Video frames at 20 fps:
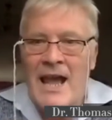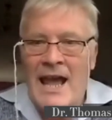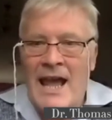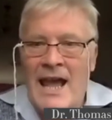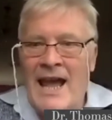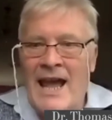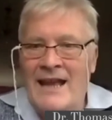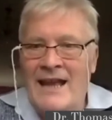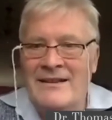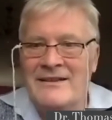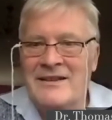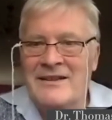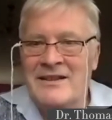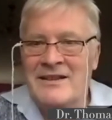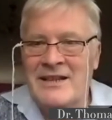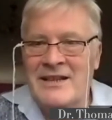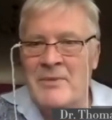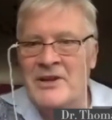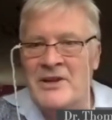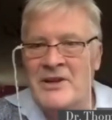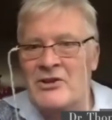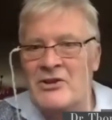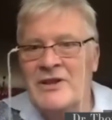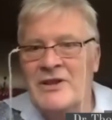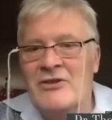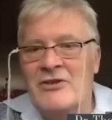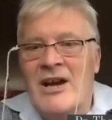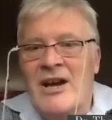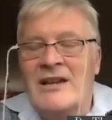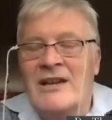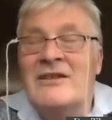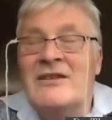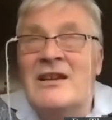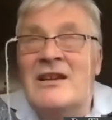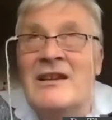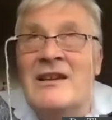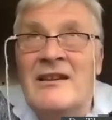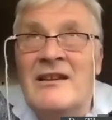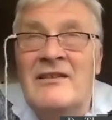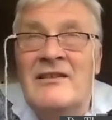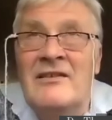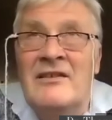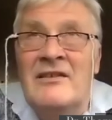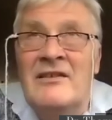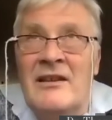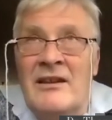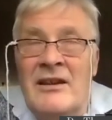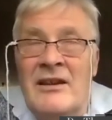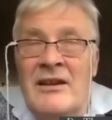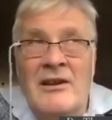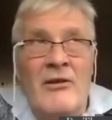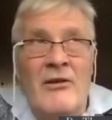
And here the picture on the right is uh,